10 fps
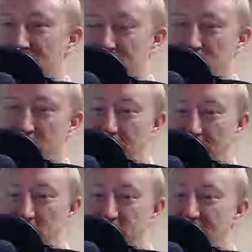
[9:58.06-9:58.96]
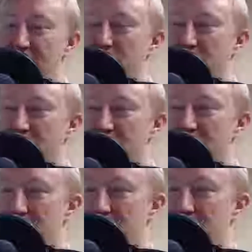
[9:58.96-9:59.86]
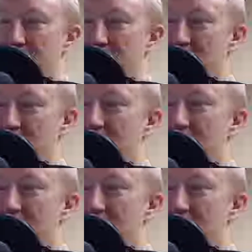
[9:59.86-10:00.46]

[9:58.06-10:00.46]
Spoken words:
for the first time, really, I mean, like